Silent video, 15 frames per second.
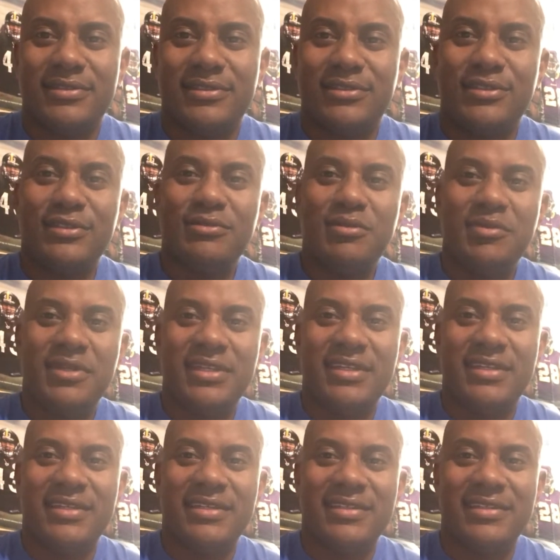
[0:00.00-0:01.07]
Until we meet
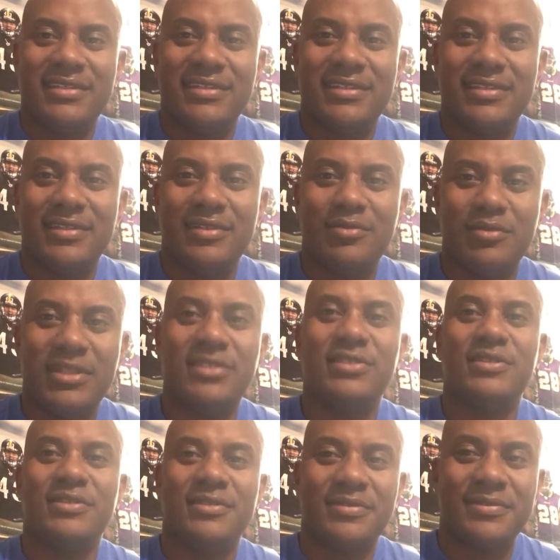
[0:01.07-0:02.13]
again,
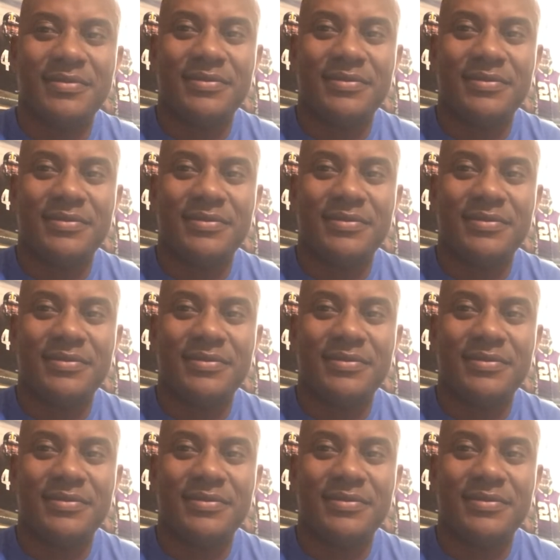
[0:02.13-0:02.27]
bless you.